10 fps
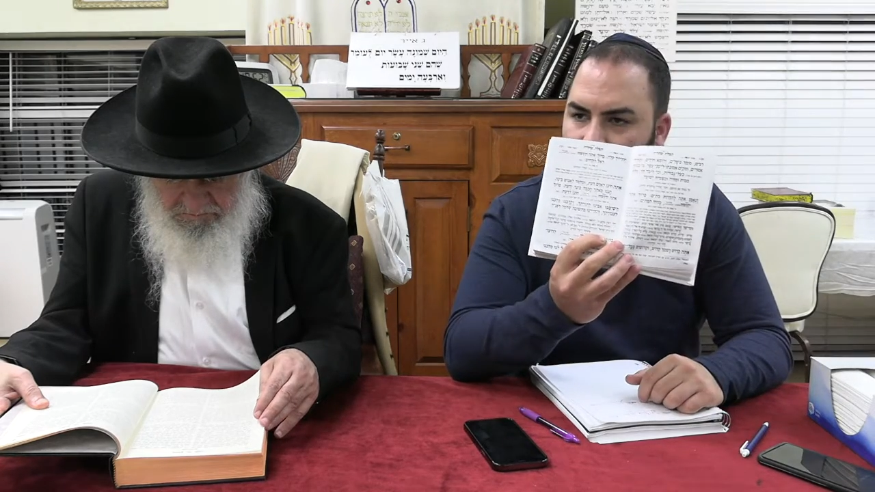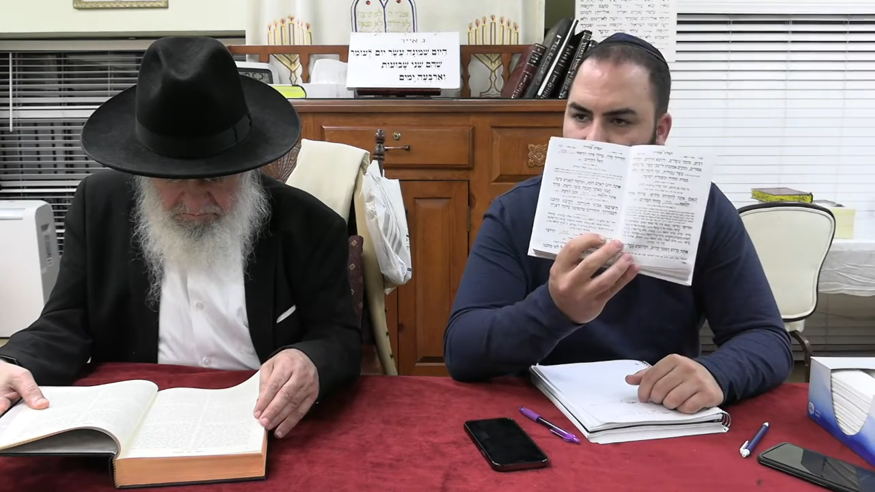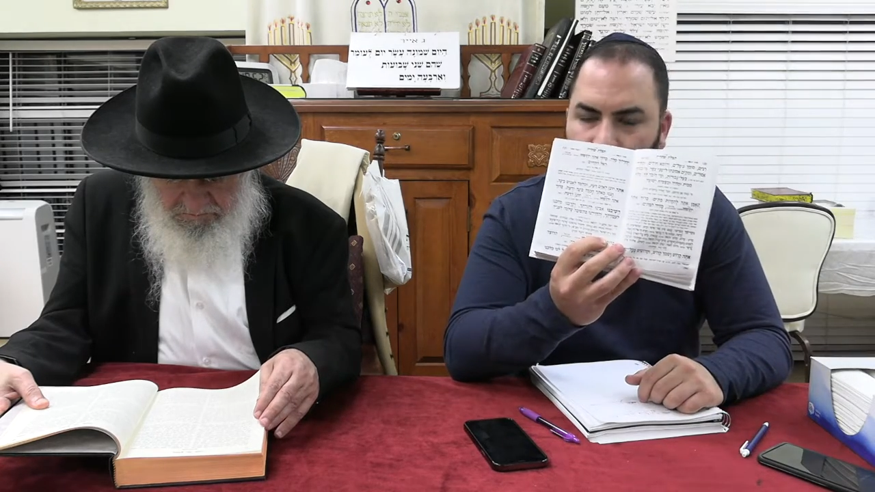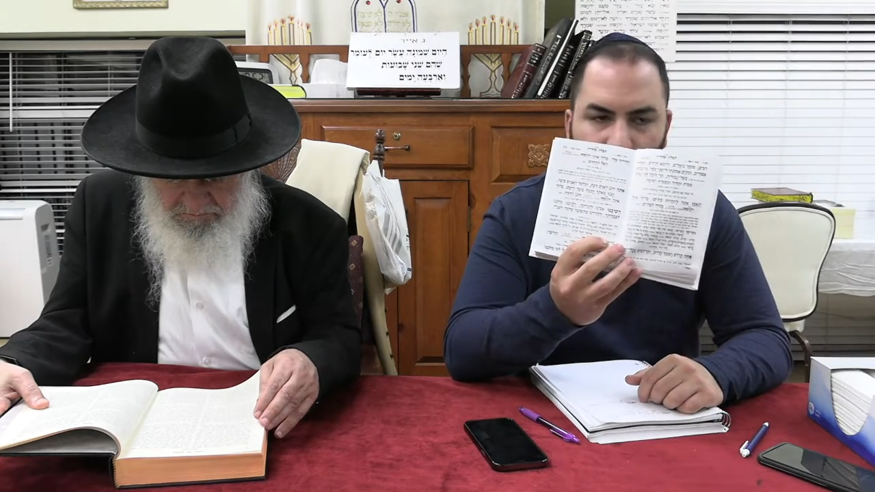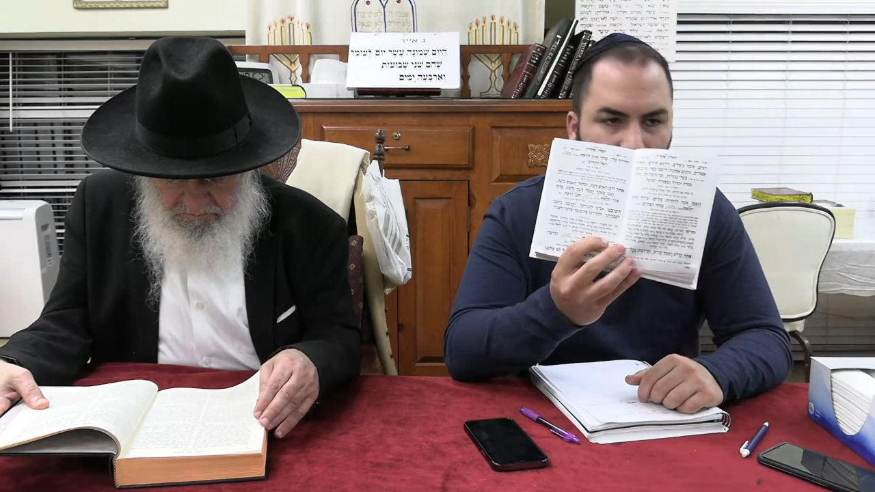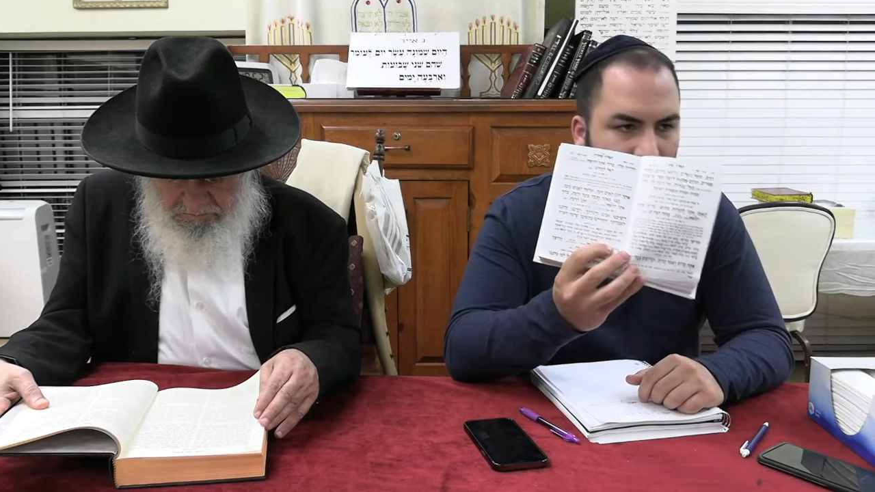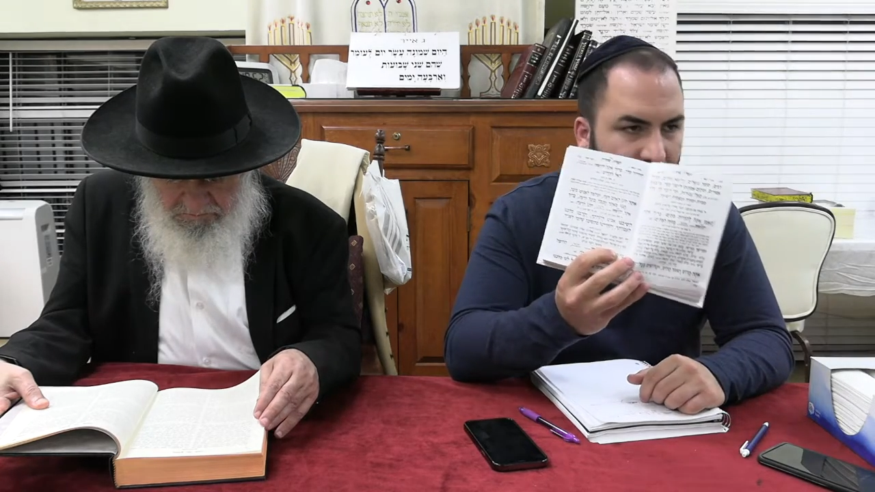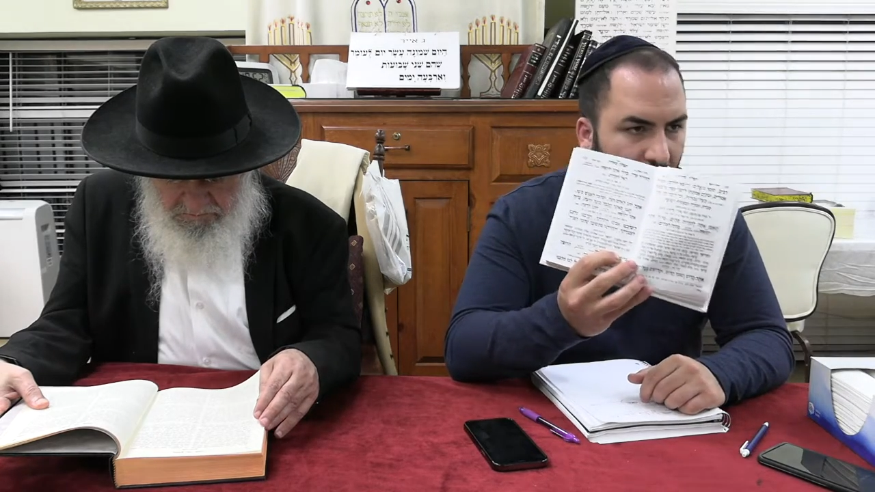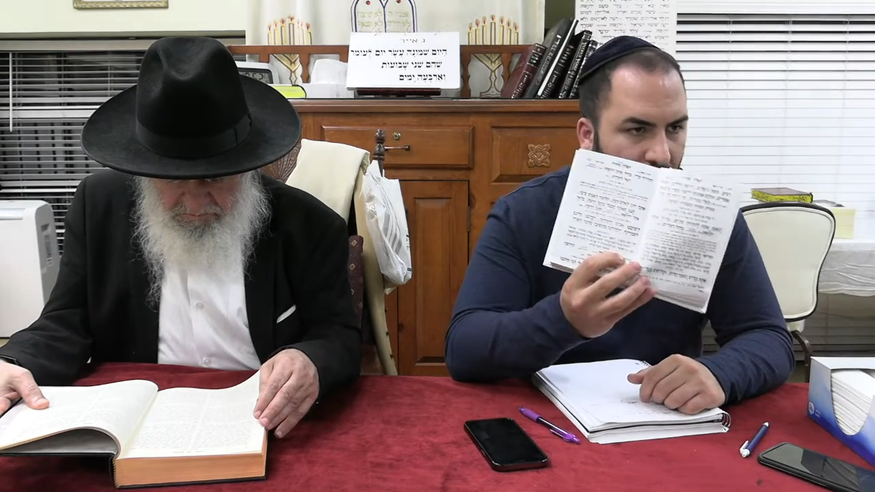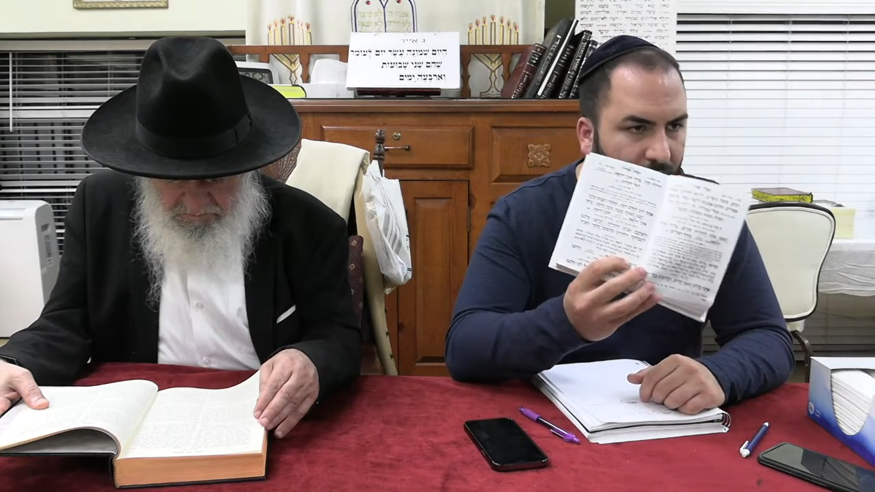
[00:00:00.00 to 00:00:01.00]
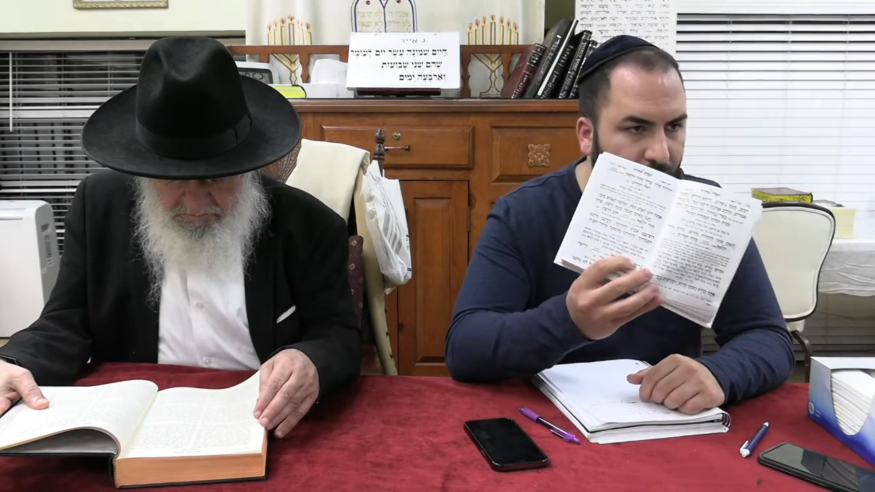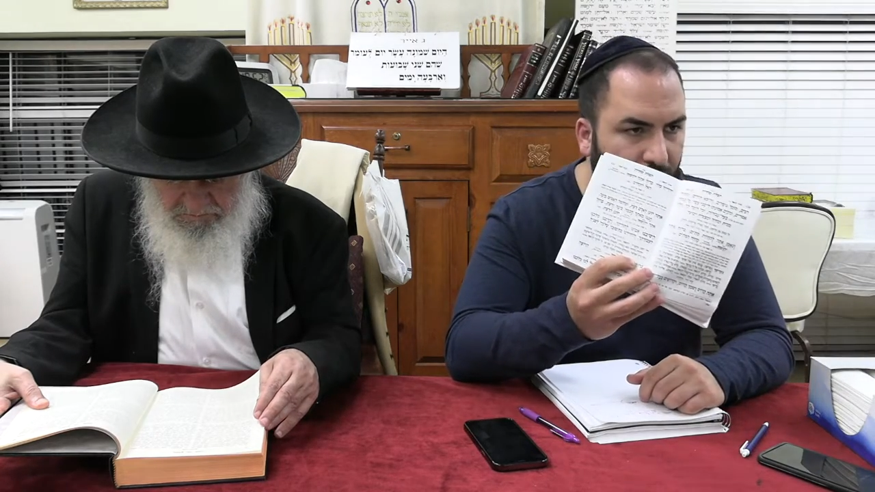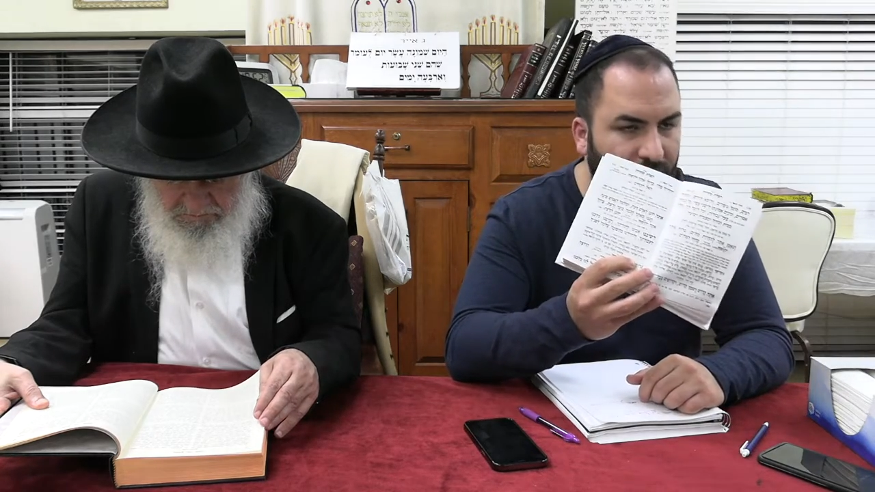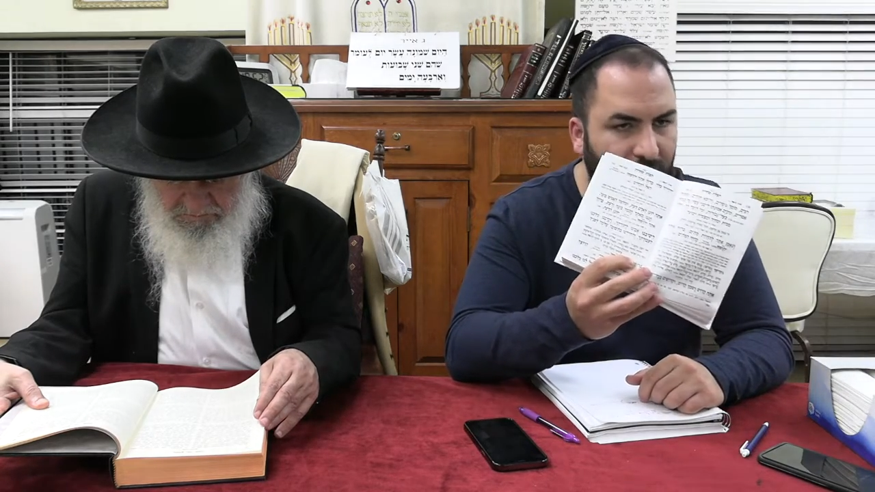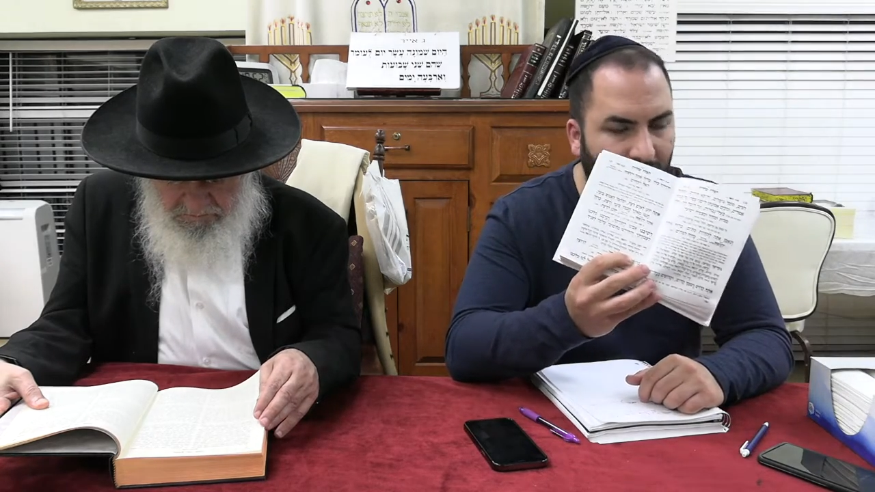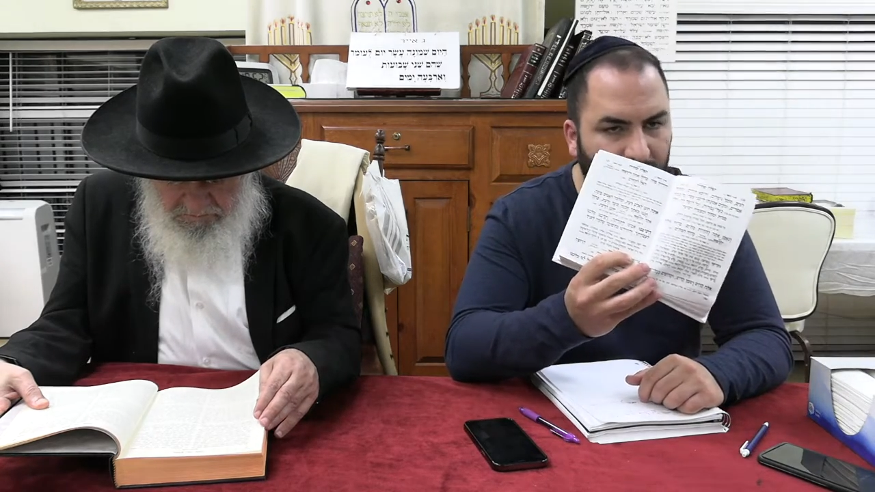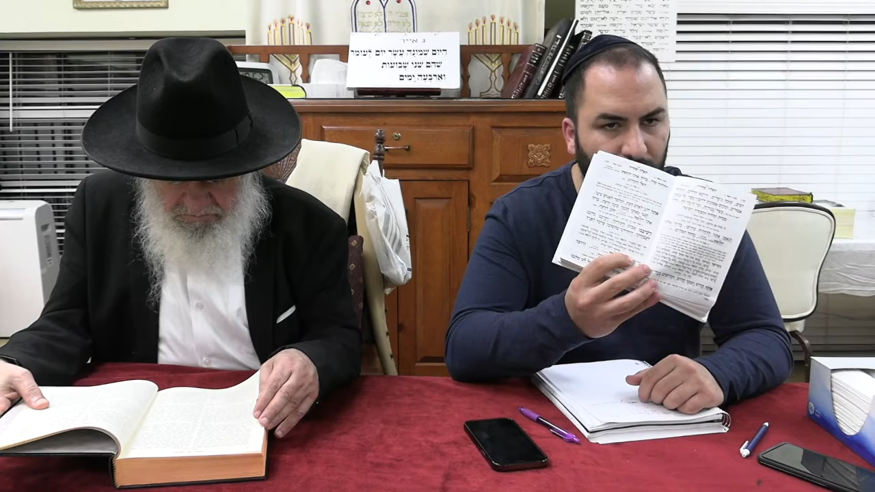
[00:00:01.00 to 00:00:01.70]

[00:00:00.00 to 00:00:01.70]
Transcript: to bring the other person has a